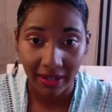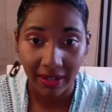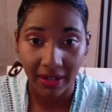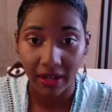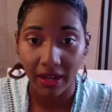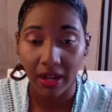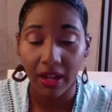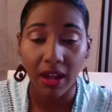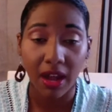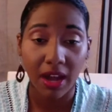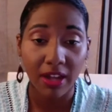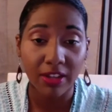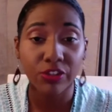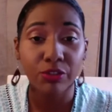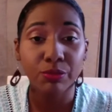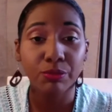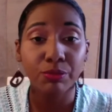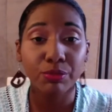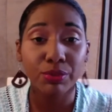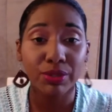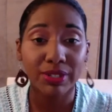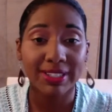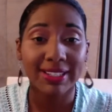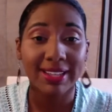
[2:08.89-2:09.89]
Guns
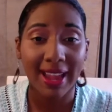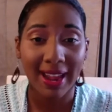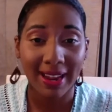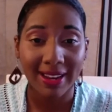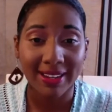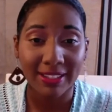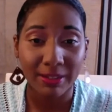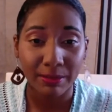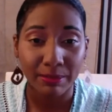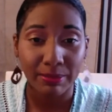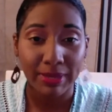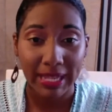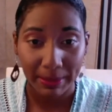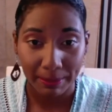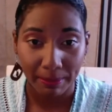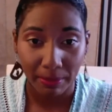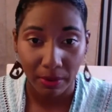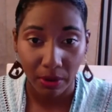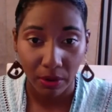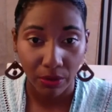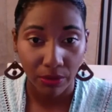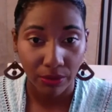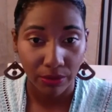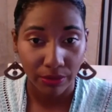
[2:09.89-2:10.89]
protect
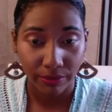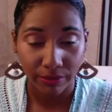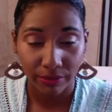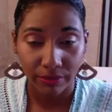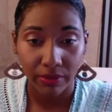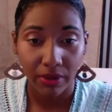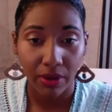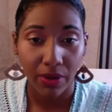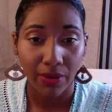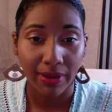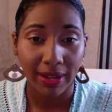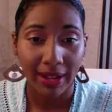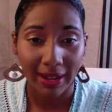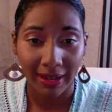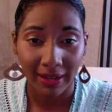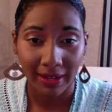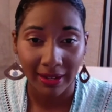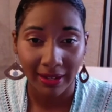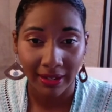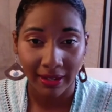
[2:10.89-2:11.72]
people, okay?